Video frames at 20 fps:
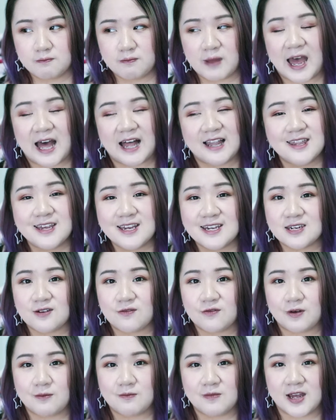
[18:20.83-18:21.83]
palette
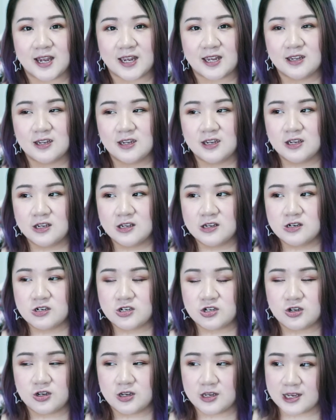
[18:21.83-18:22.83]
from like
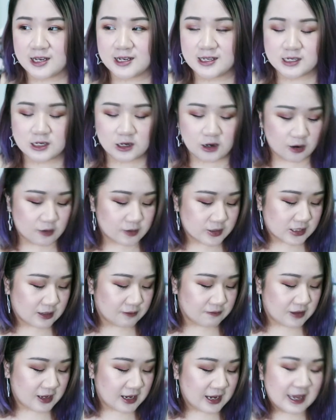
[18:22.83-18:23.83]
2 years ago or
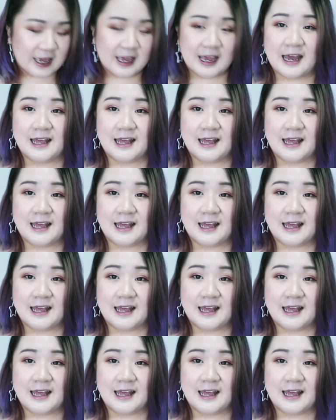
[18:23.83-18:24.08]
something,